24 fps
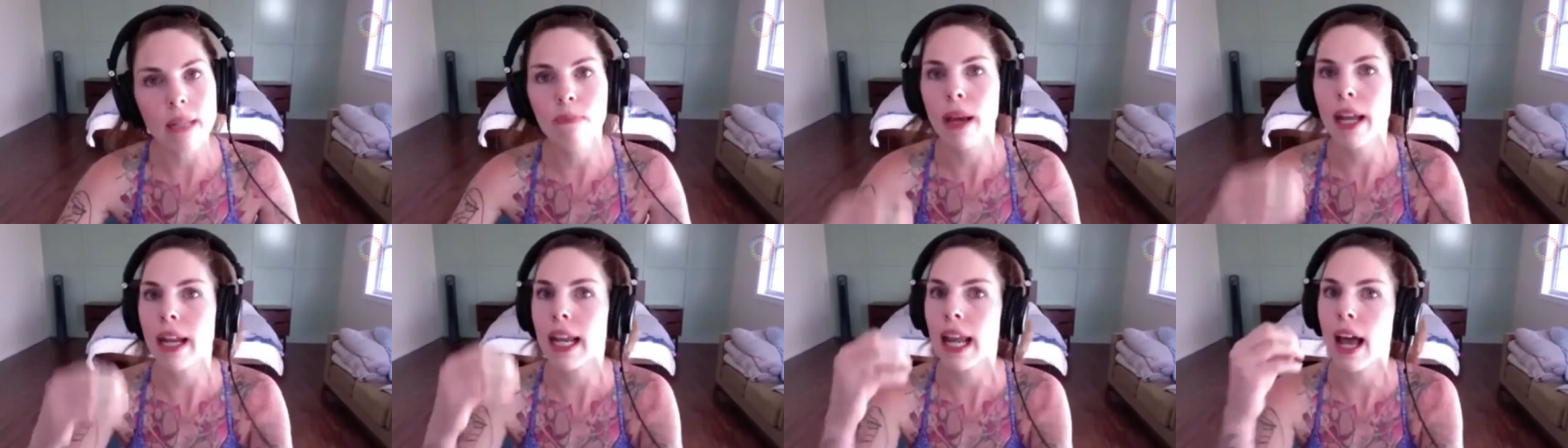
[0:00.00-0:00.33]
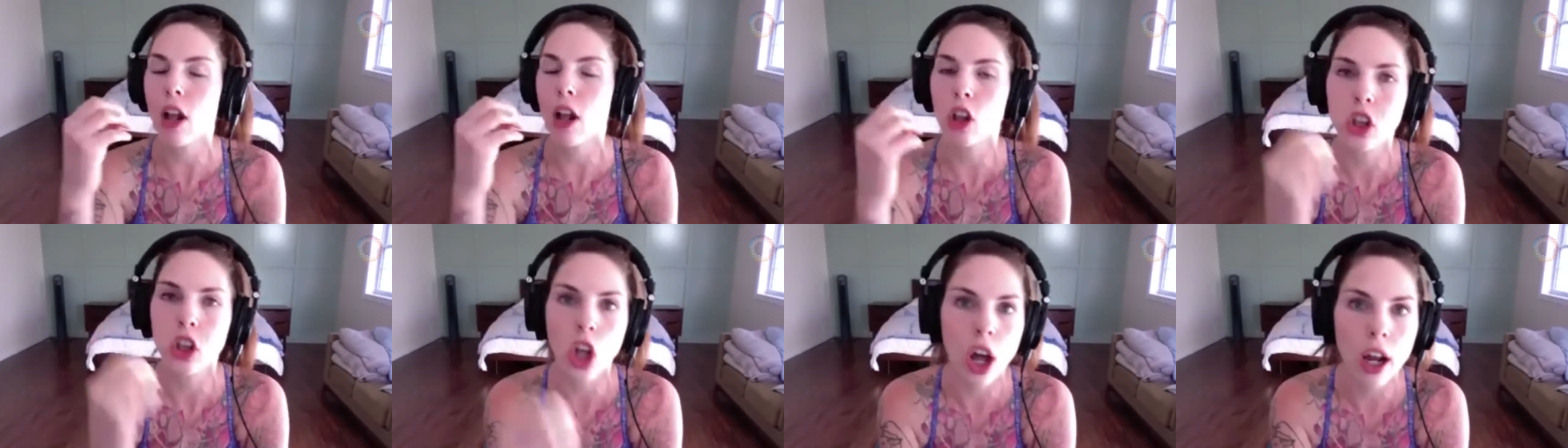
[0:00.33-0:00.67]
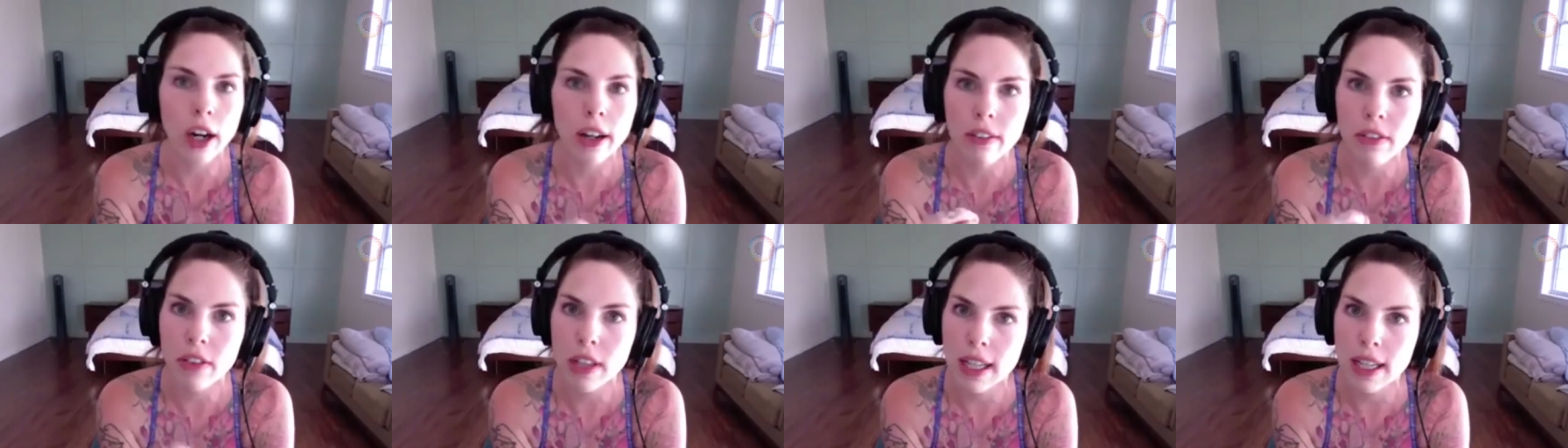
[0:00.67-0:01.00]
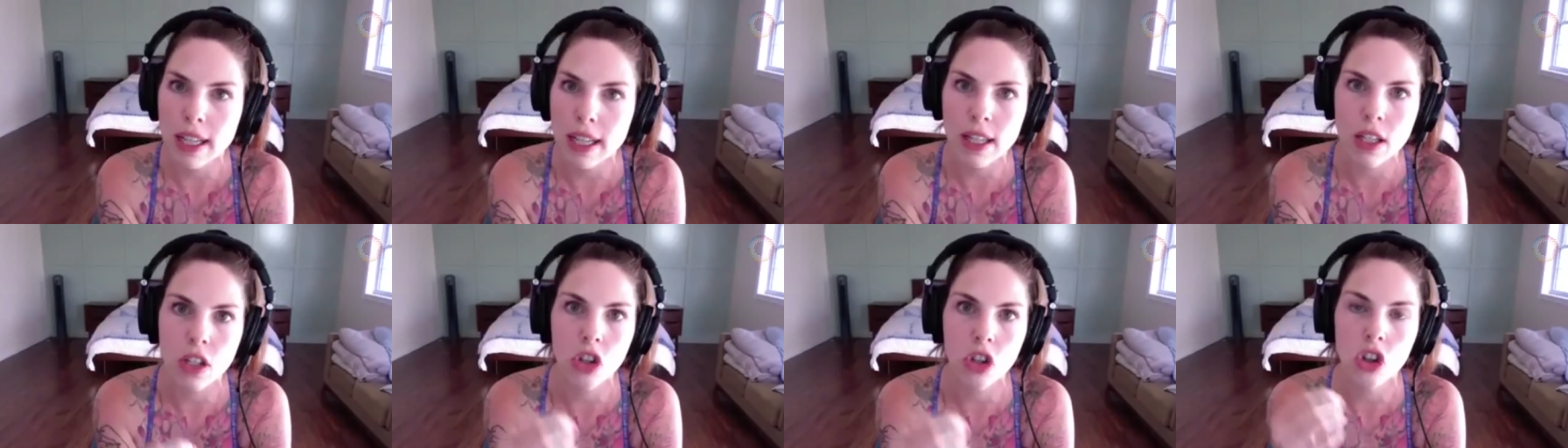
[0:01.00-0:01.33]
but a lot of
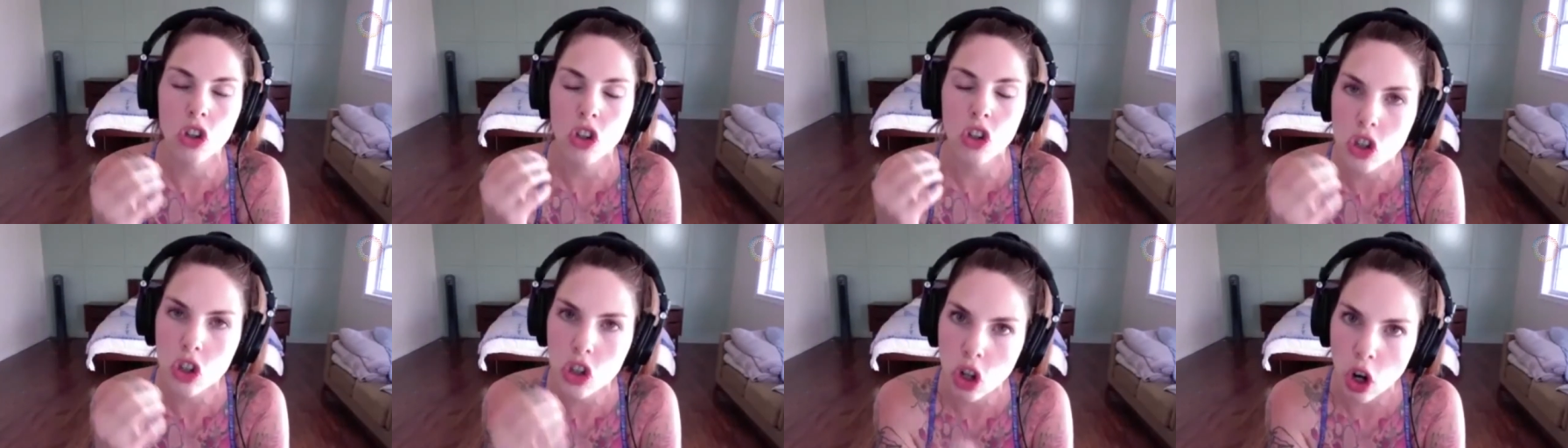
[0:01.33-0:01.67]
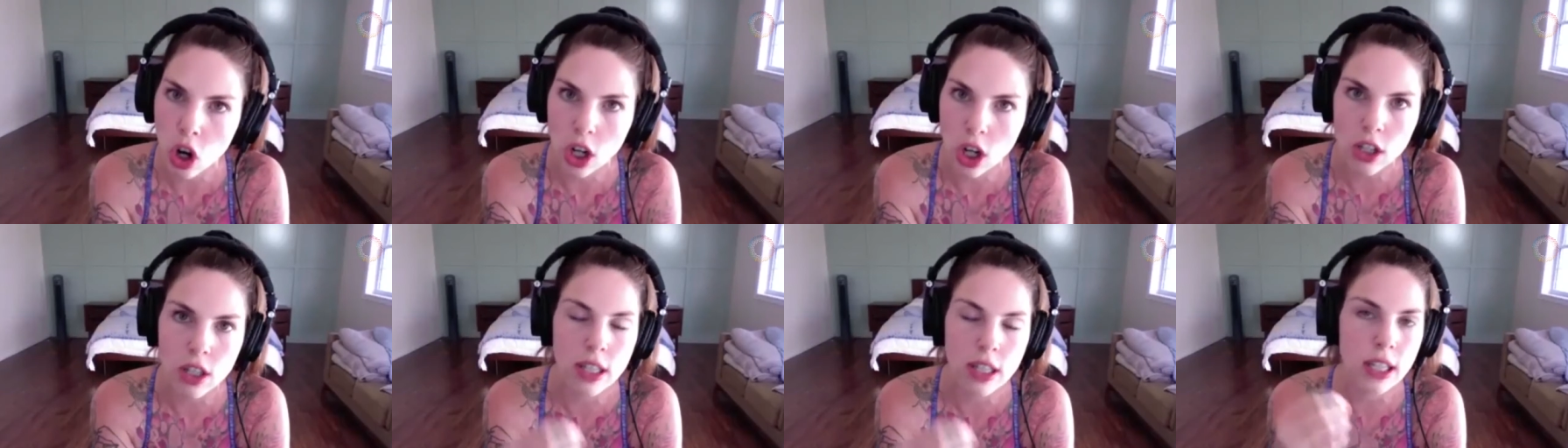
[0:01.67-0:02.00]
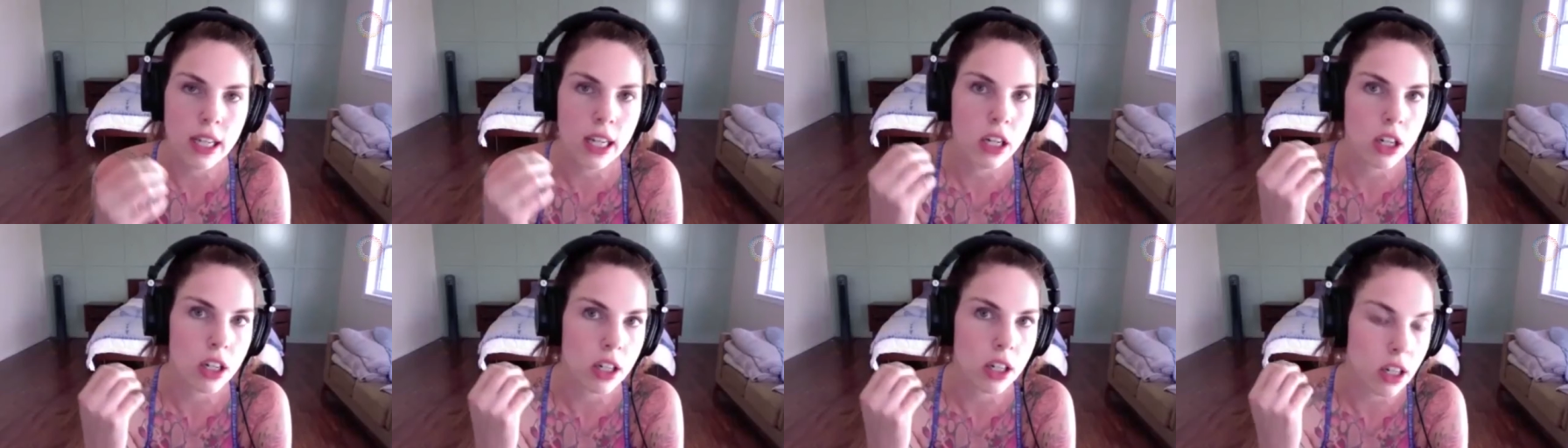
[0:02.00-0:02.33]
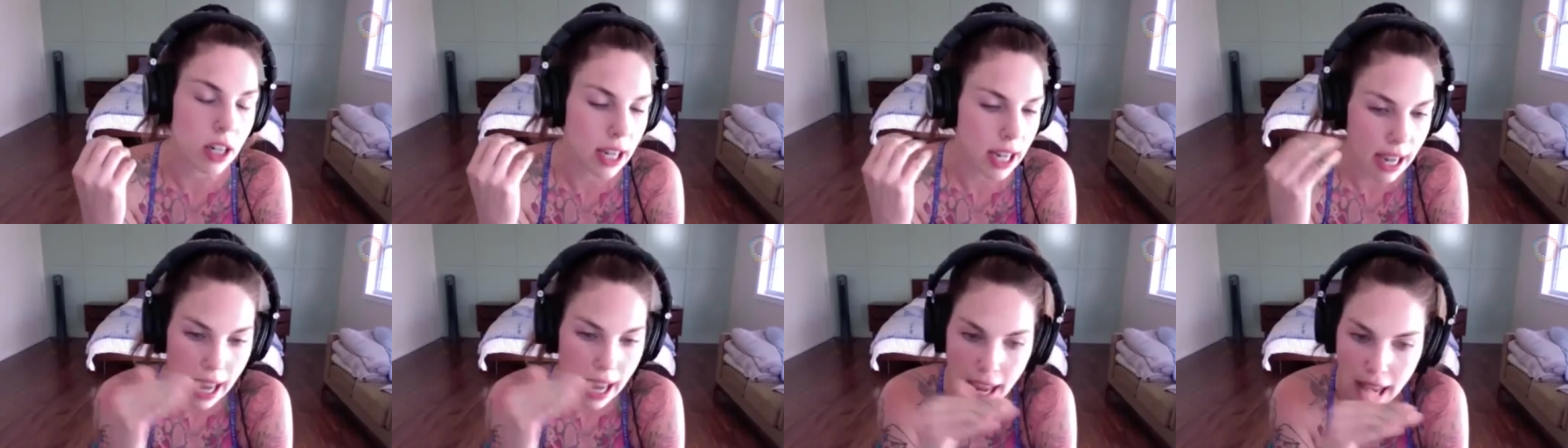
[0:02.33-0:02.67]
this starts
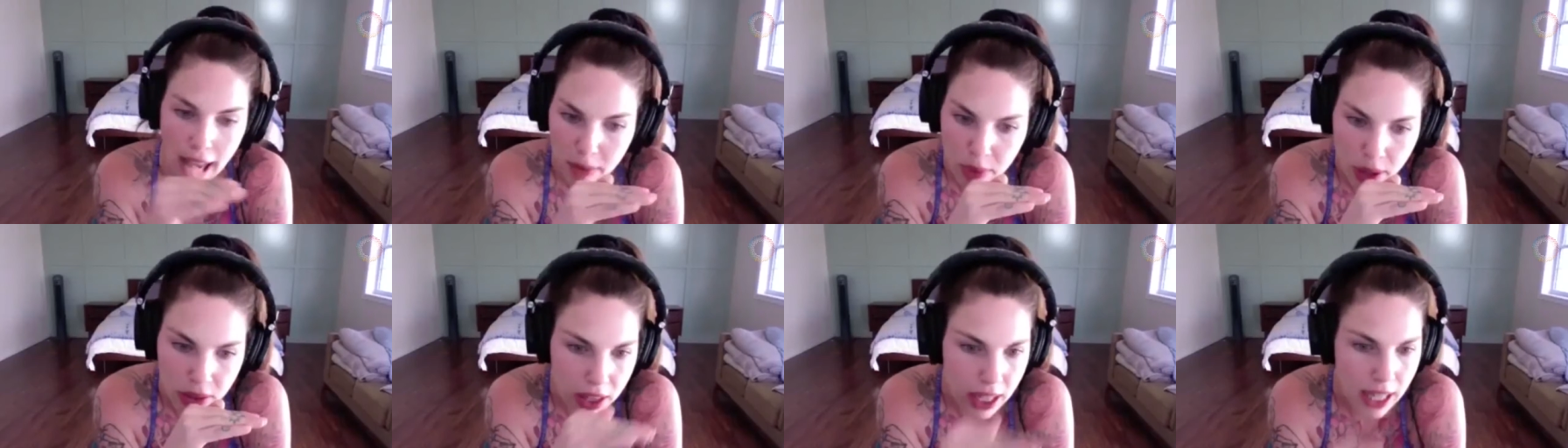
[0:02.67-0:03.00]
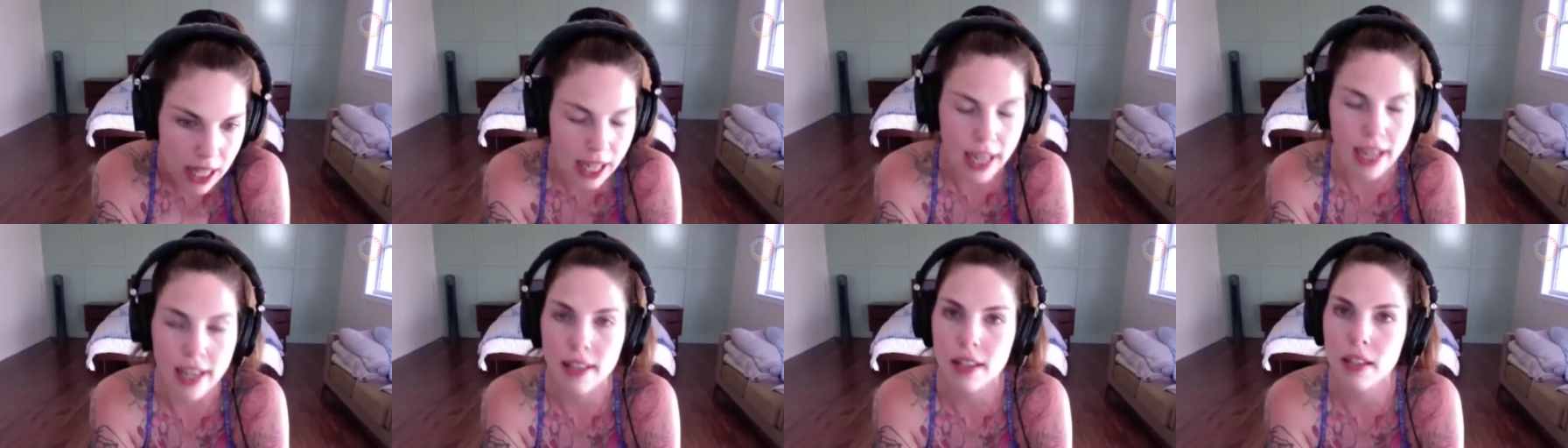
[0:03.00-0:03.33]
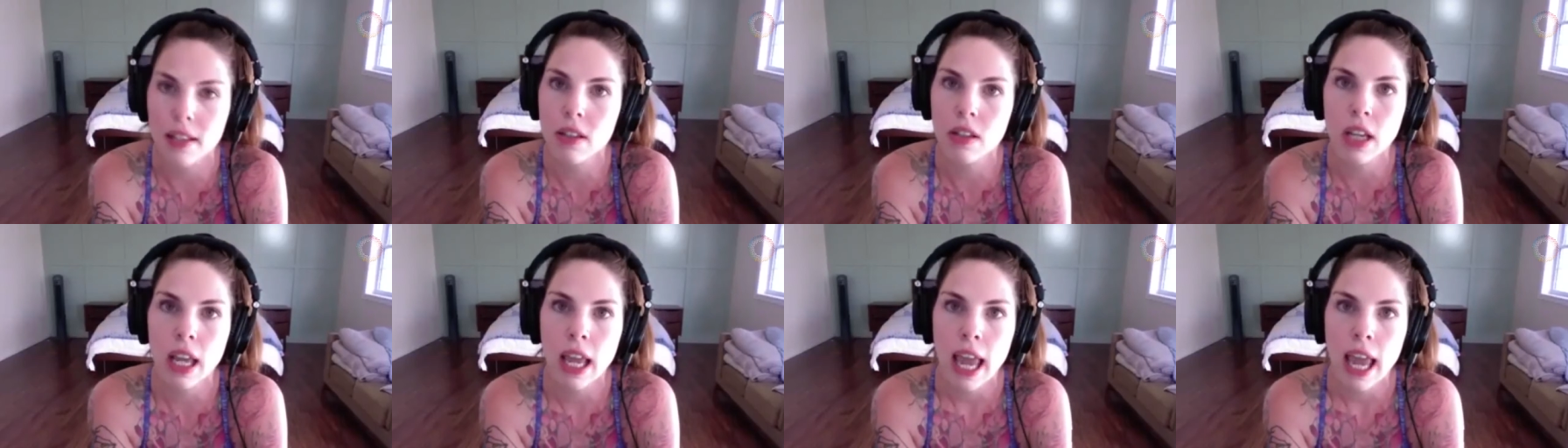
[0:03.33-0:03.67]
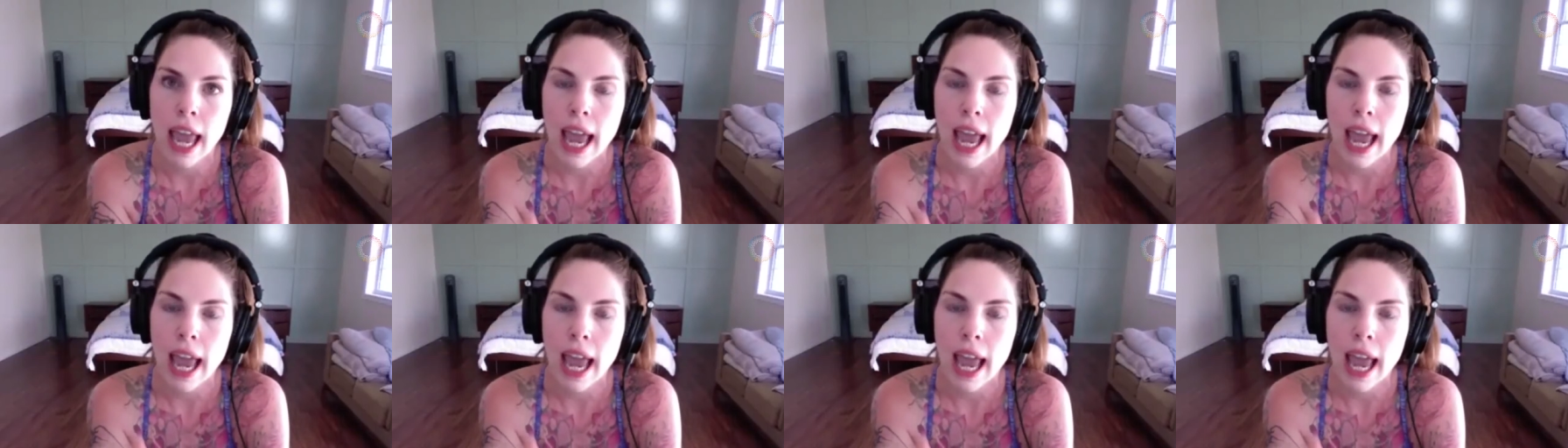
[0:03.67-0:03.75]
with kids.